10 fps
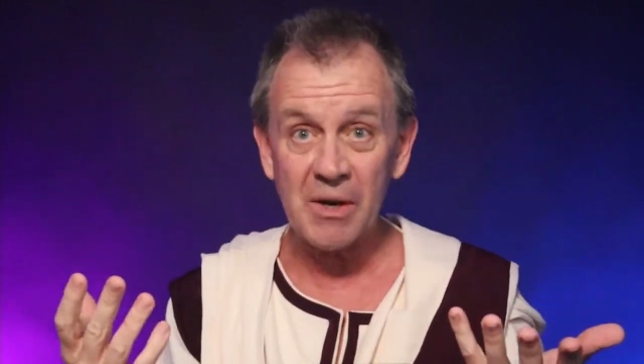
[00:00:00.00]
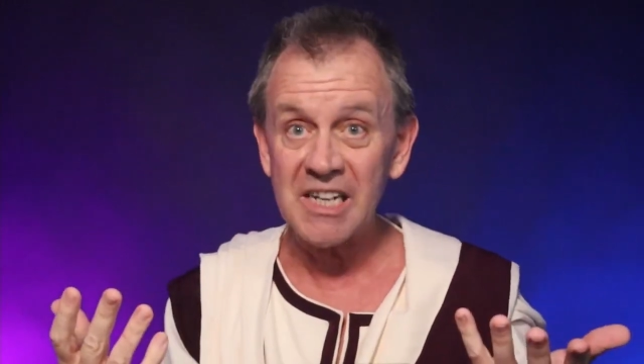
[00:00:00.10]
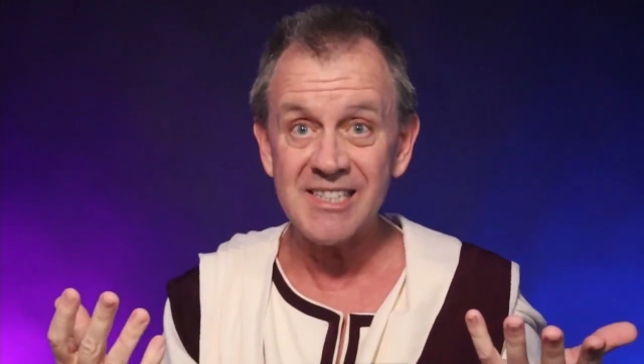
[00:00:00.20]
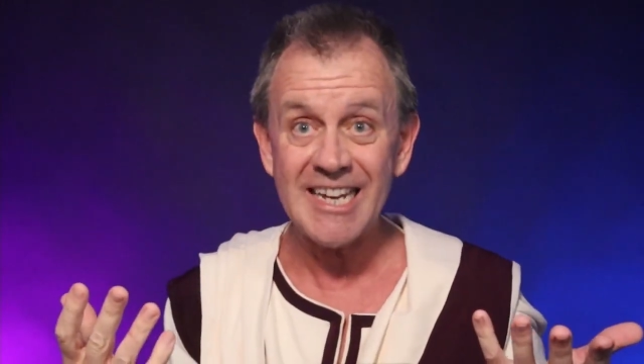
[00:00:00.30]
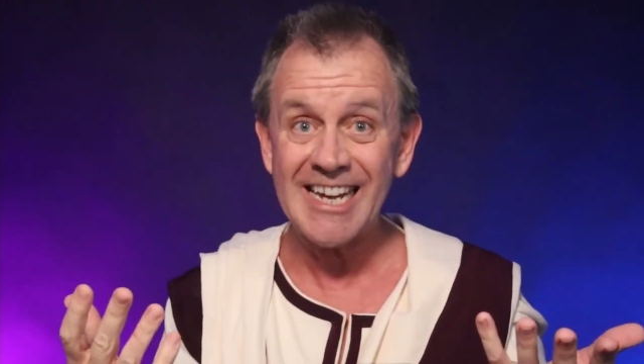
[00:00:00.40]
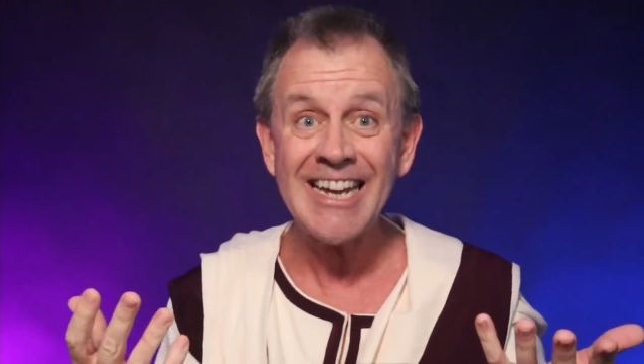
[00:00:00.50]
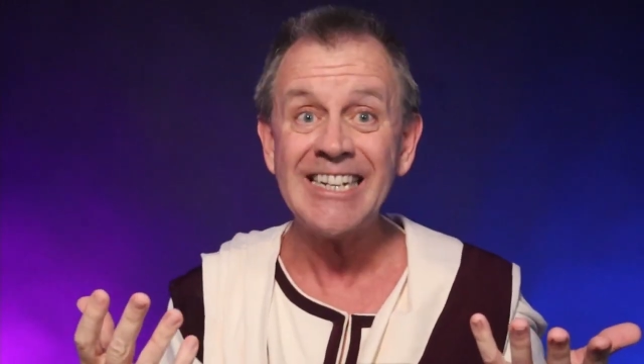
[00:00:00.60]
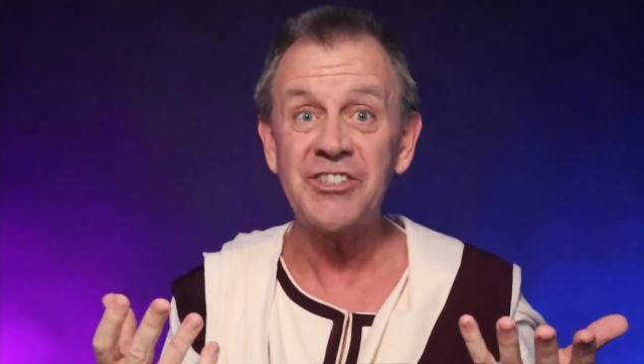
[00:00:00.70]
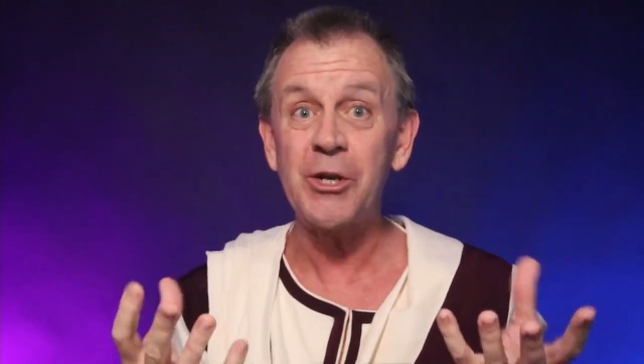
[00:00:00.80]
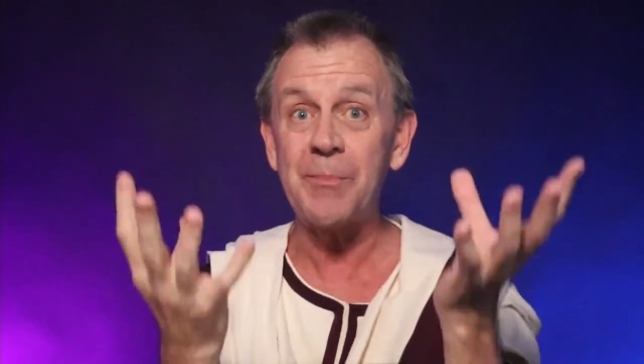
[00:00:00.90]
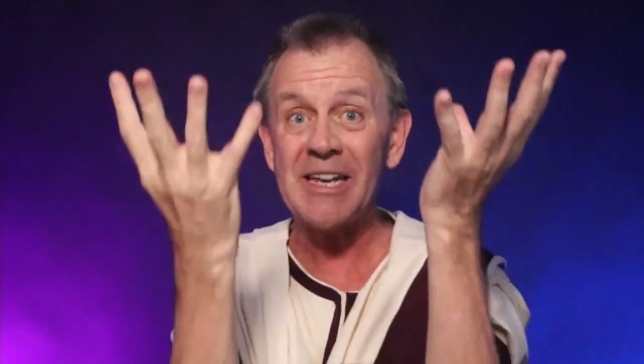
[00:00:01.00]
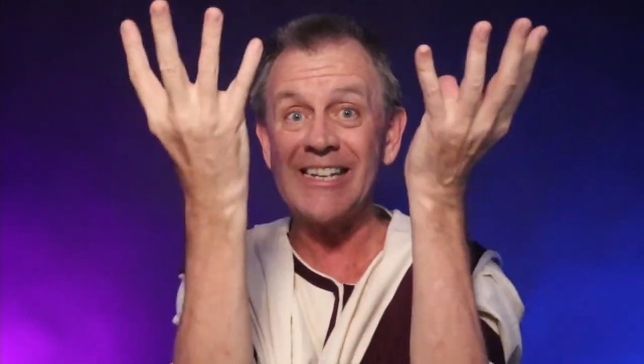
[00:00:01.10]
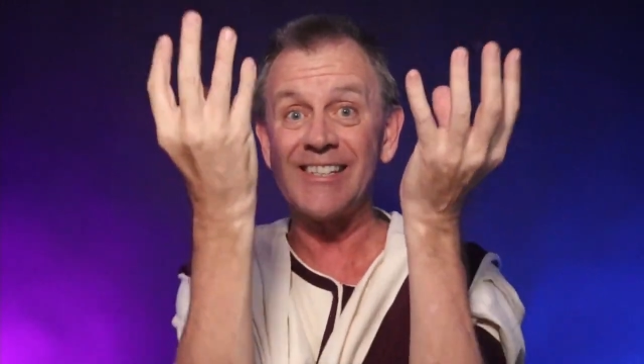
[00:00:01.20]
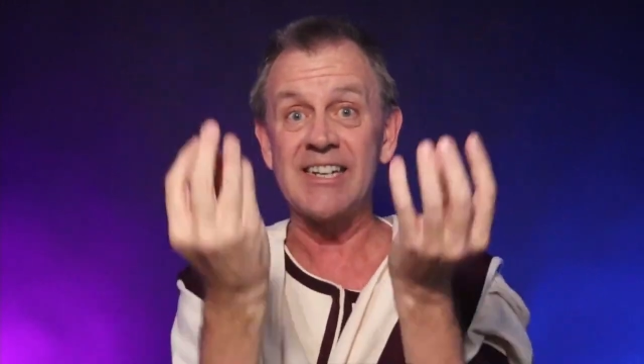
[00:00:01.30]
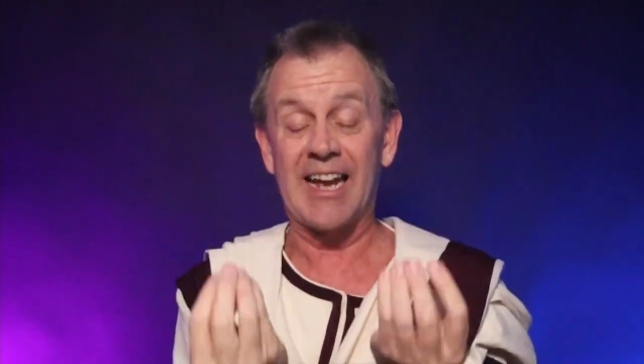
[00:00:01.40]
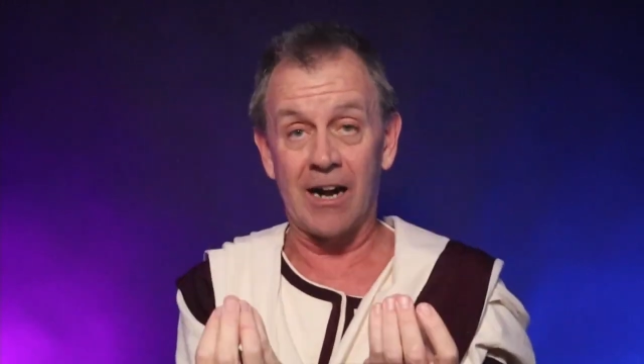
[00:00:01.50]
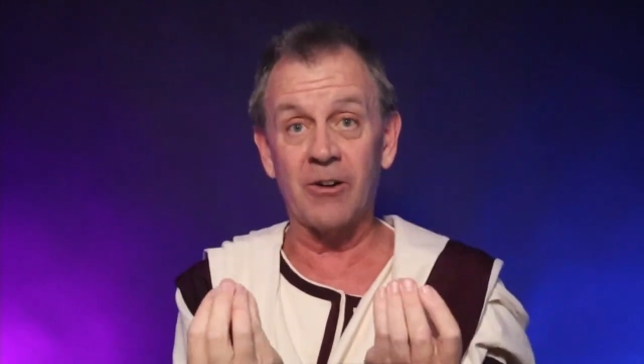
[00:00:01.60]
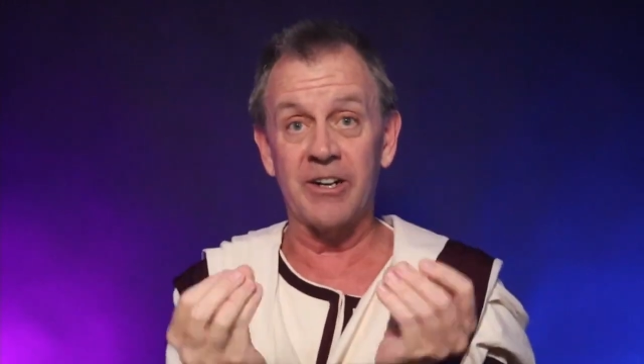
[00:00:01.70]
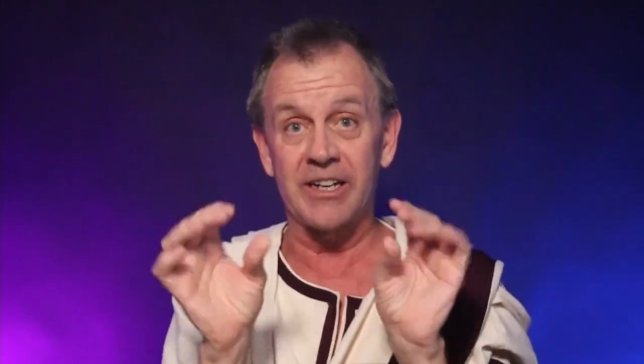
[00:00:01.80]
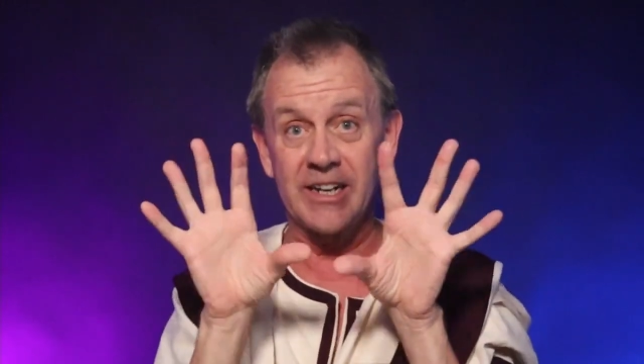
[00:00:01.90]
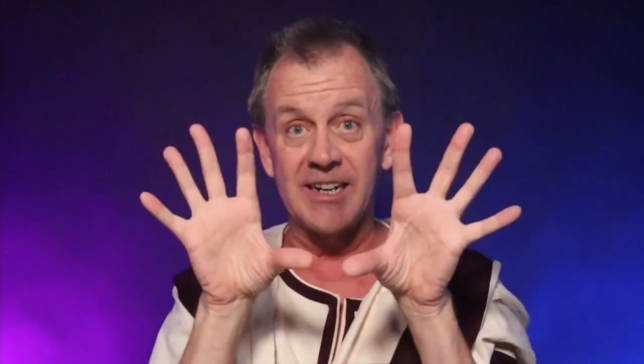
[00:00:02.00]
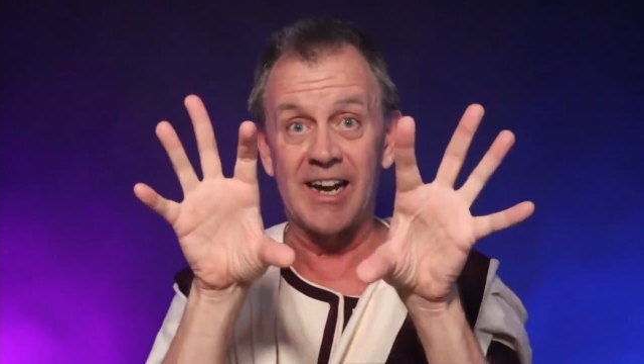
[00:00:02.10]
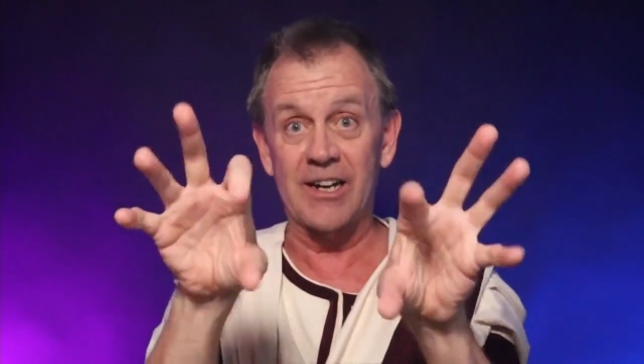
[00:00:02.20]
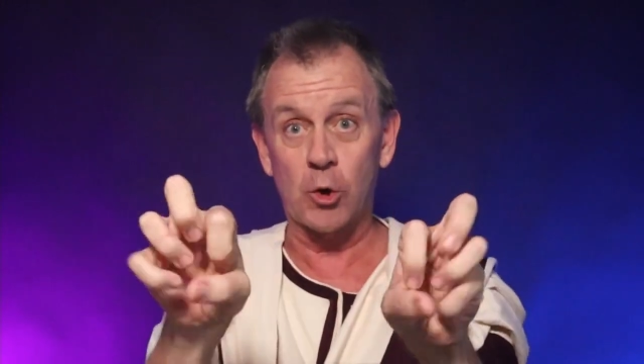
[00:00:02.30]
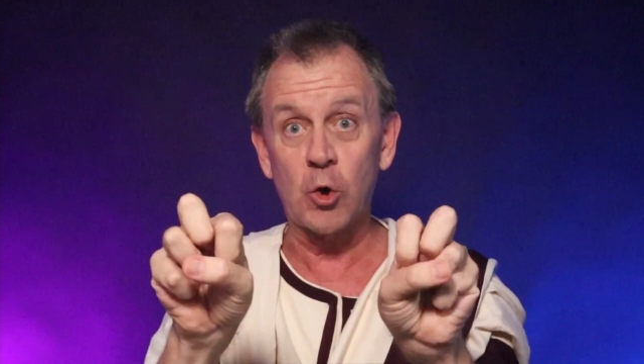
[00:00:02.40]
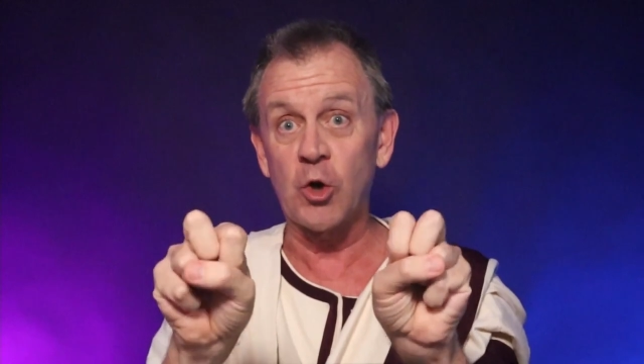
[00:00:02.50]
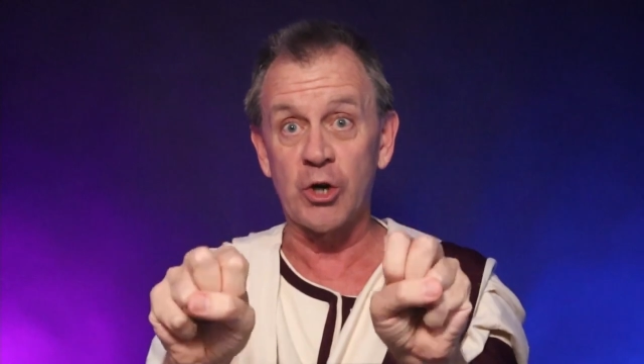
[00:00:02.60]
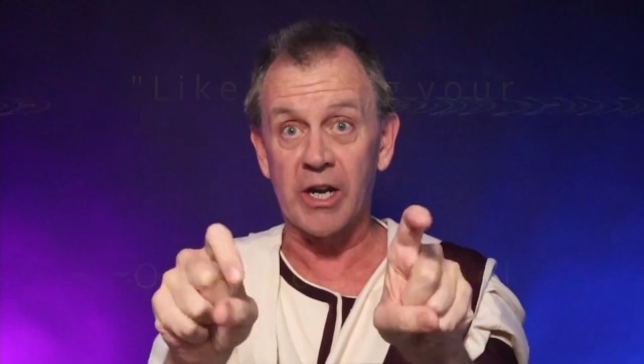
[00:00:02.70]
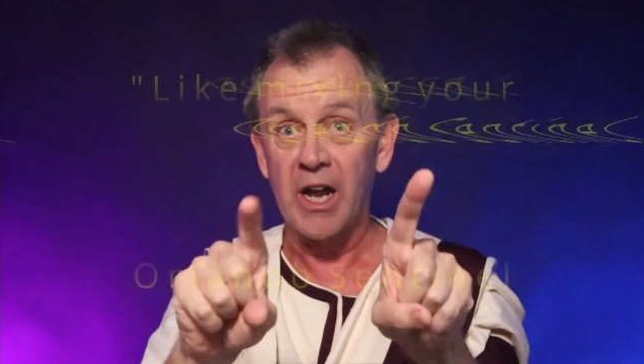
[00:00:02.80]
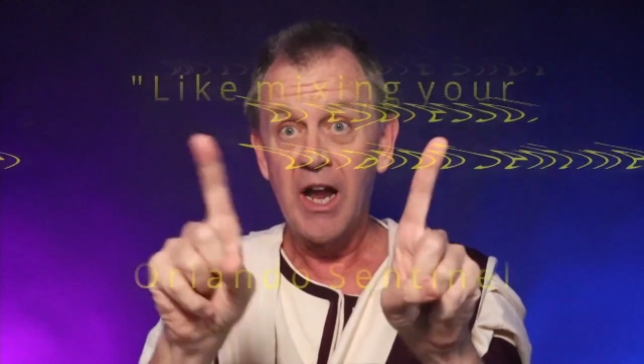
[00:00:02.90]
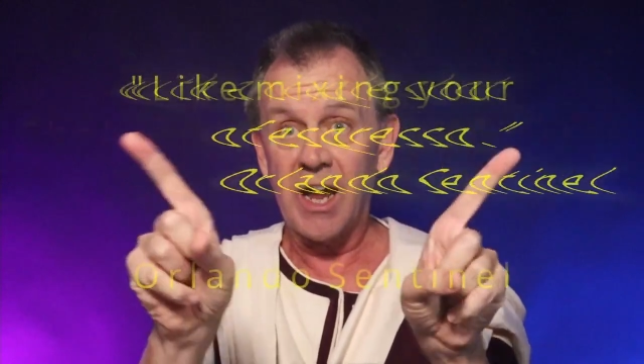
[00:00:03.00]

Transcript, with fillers: because the kingship is inherited, not earned,